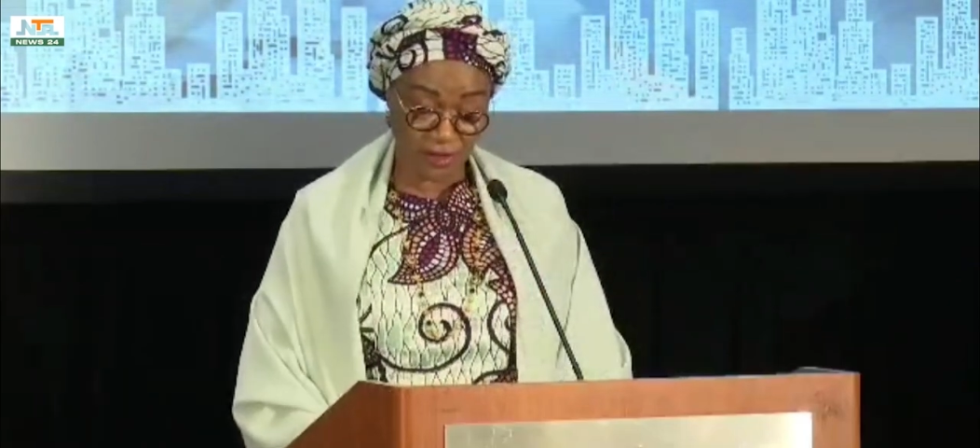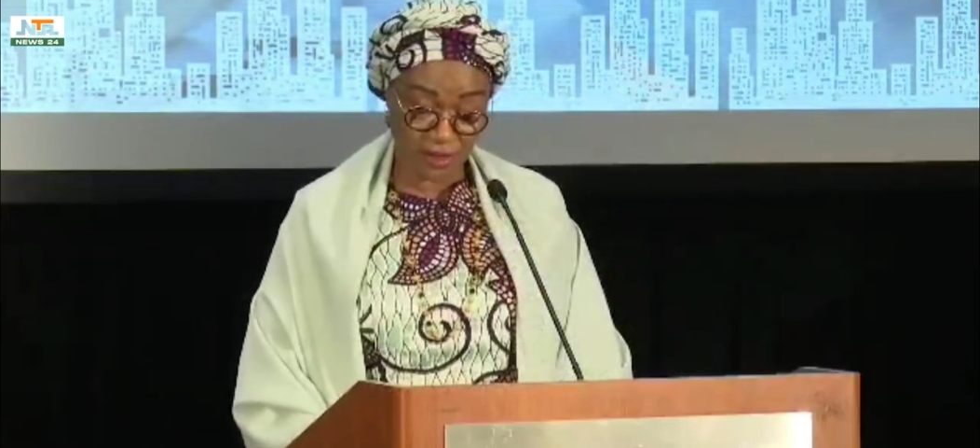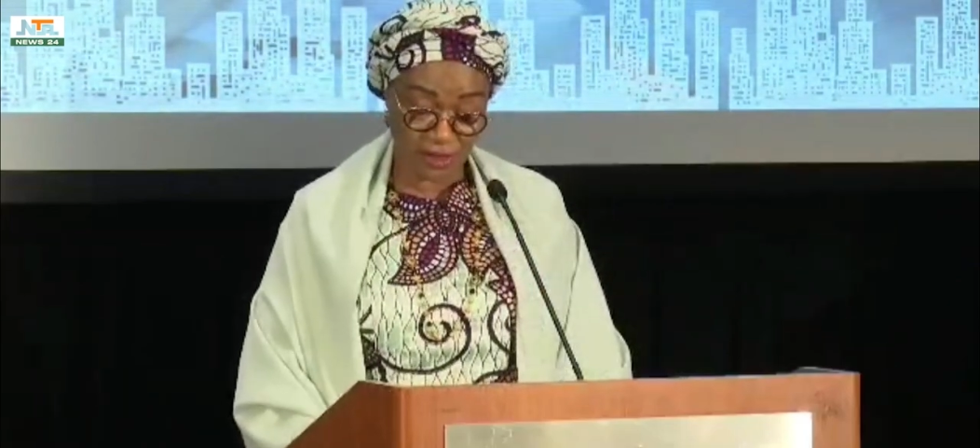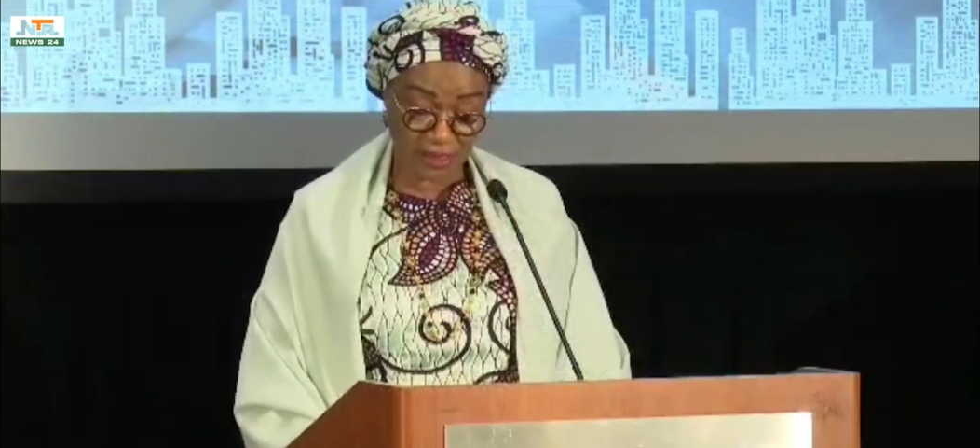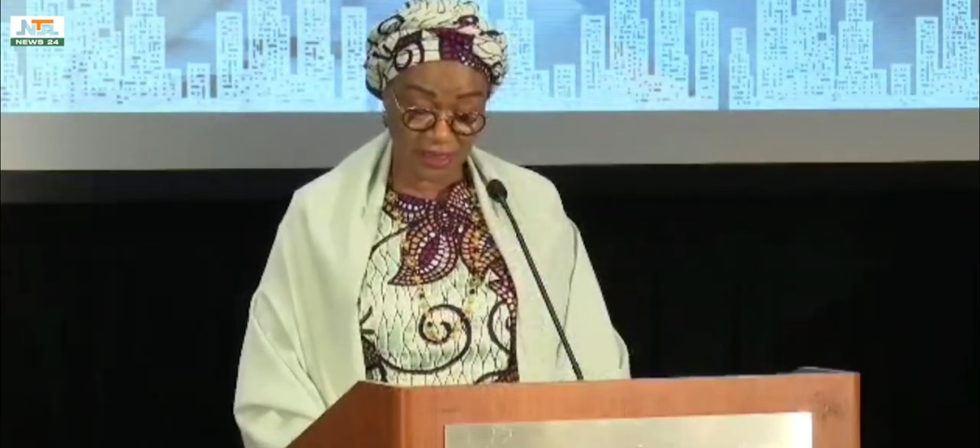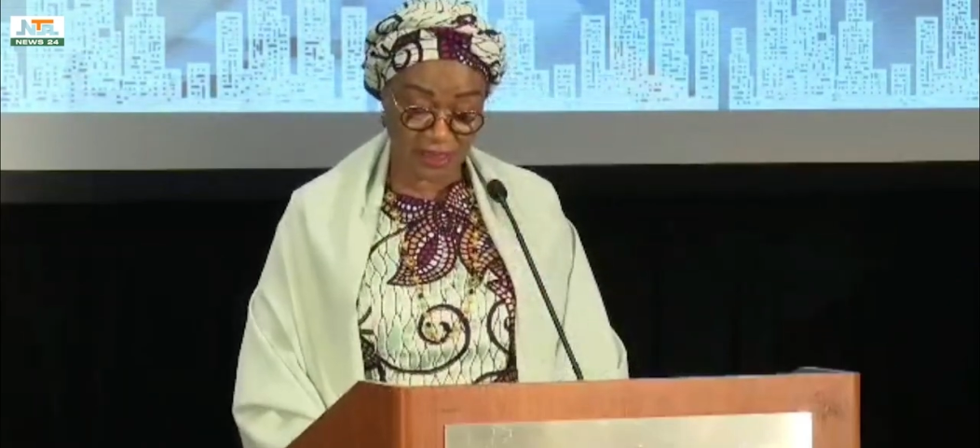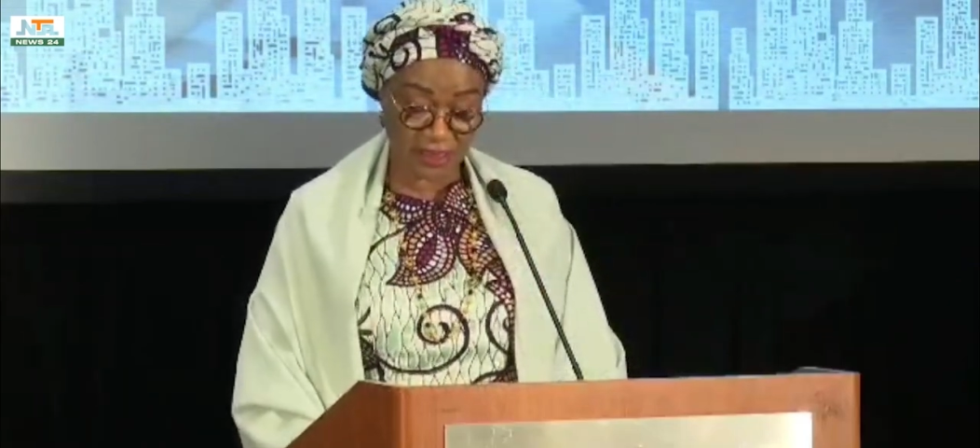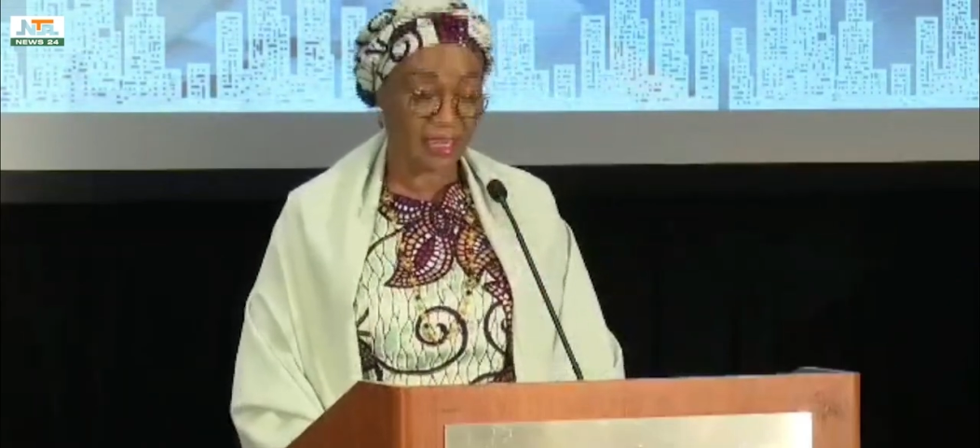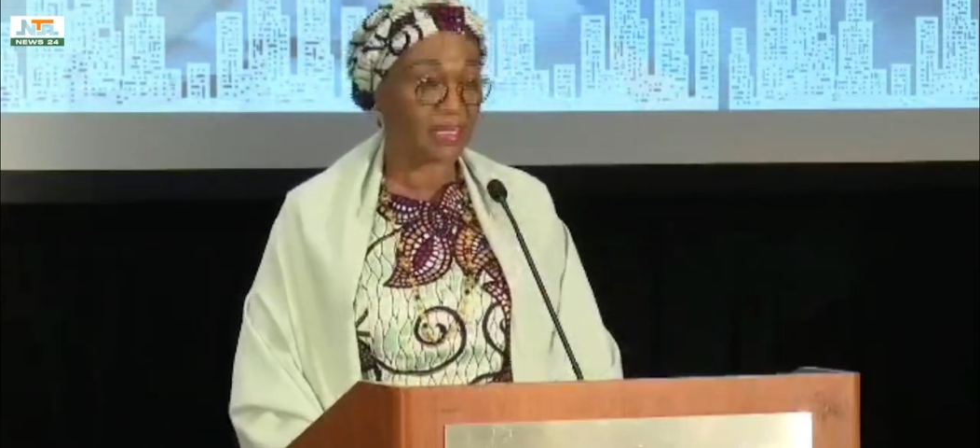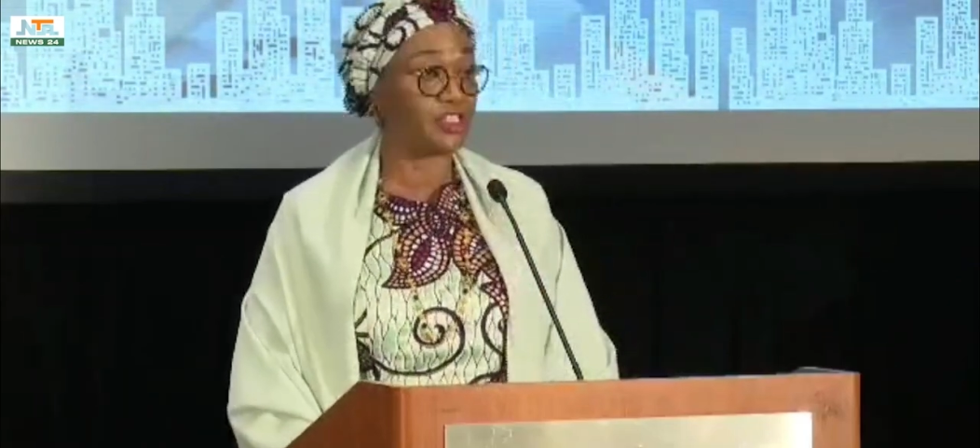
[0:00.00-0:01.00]
various
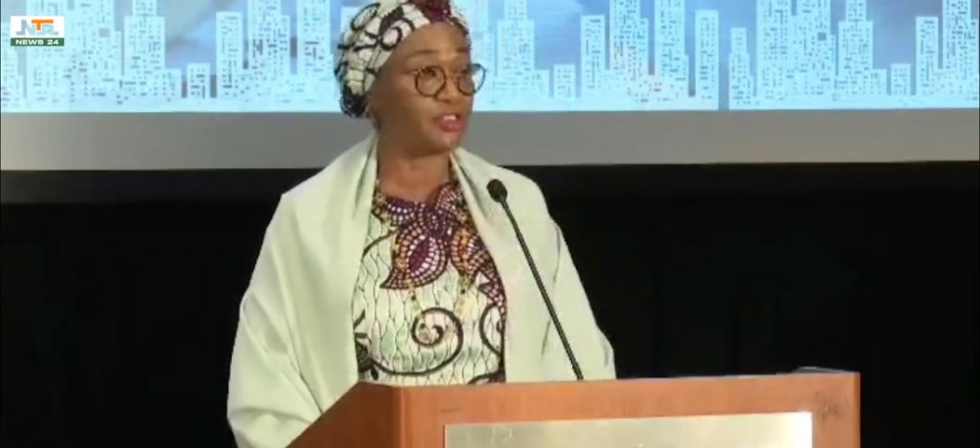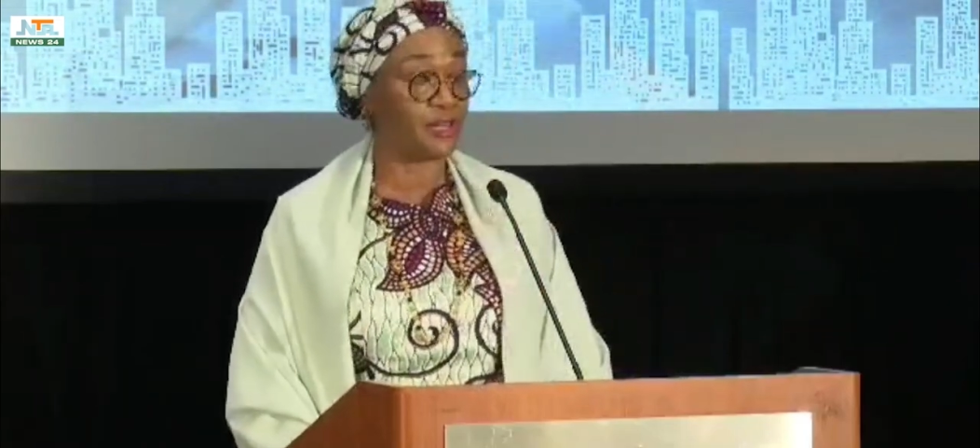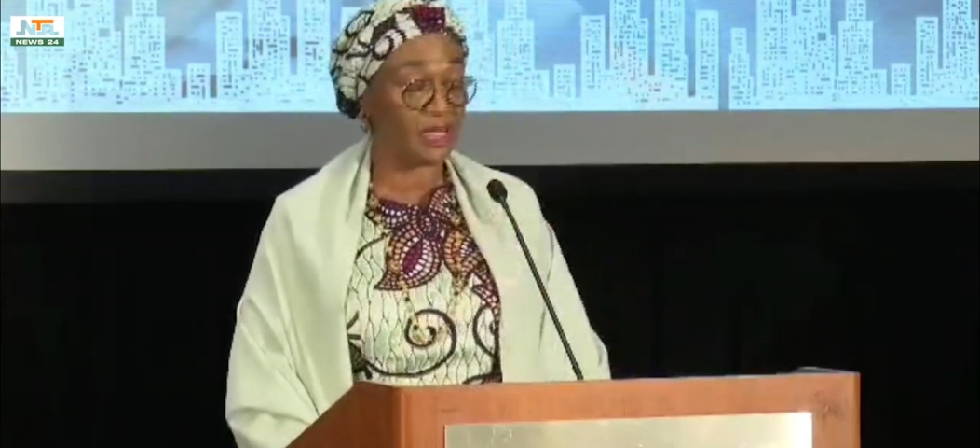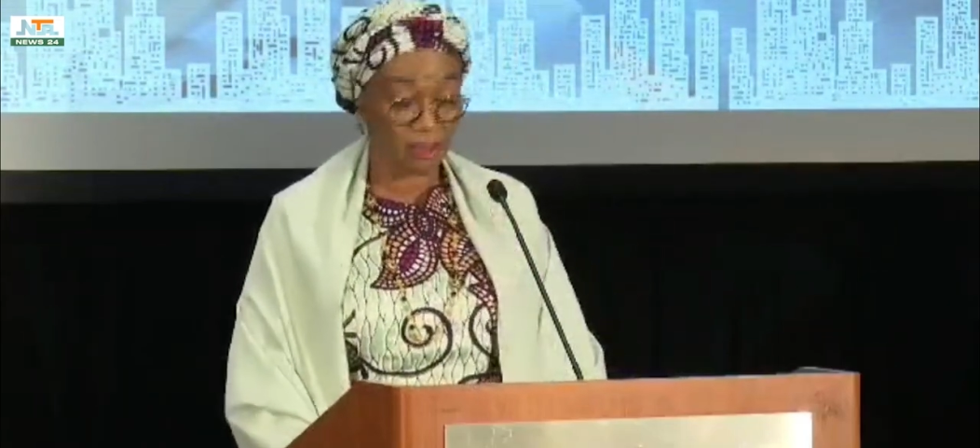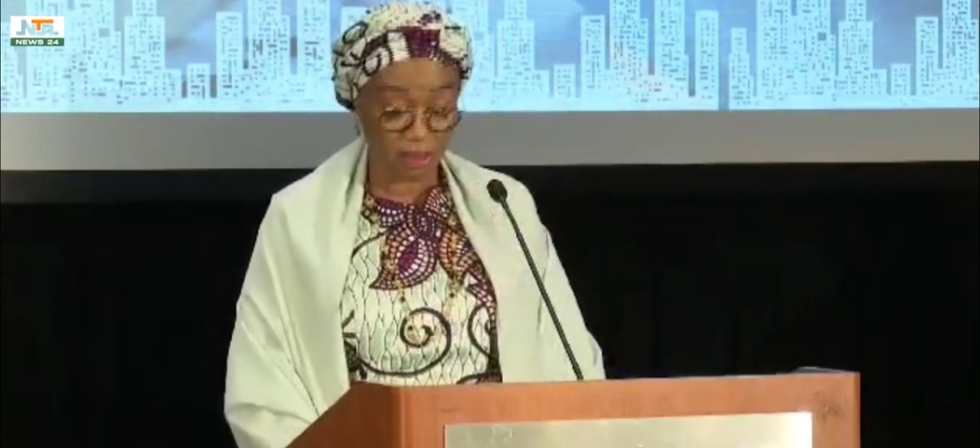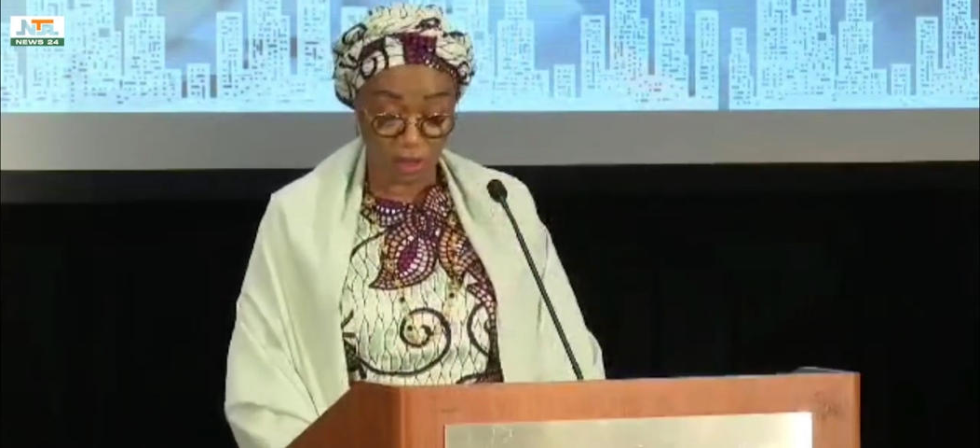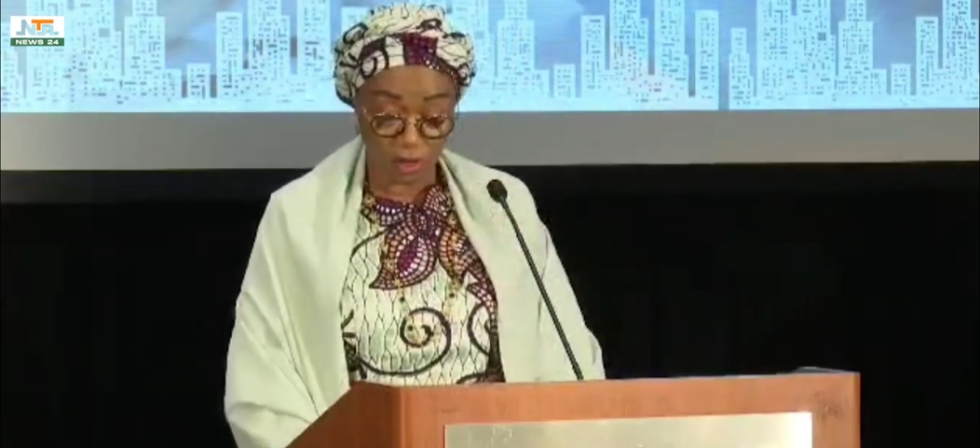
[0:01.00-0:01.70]
states in Nigeria,